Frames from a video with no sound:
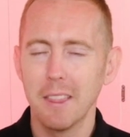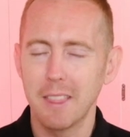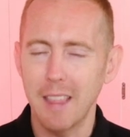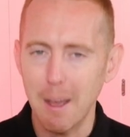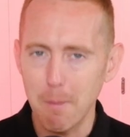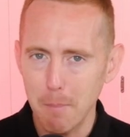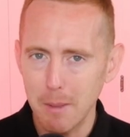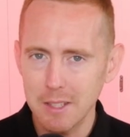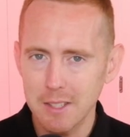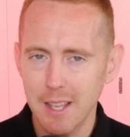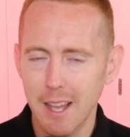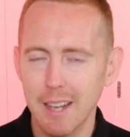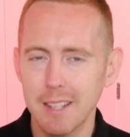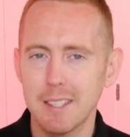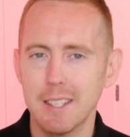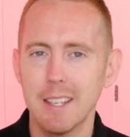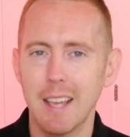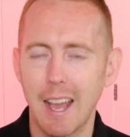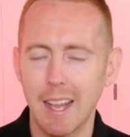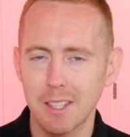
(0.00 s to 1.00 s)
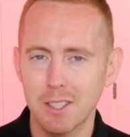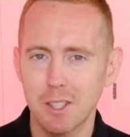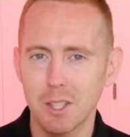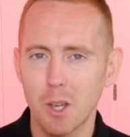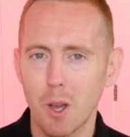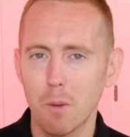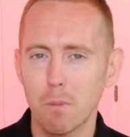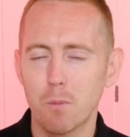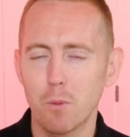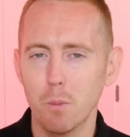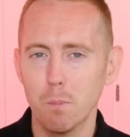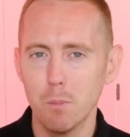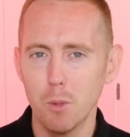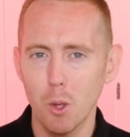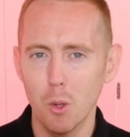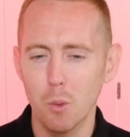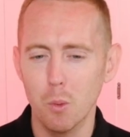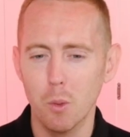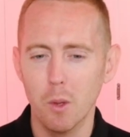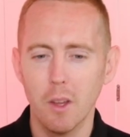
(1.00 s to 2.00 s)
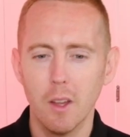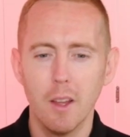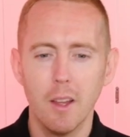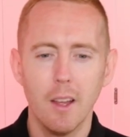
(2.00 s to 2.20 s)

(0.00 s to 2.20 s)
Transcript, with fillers: That mentality has to come from you.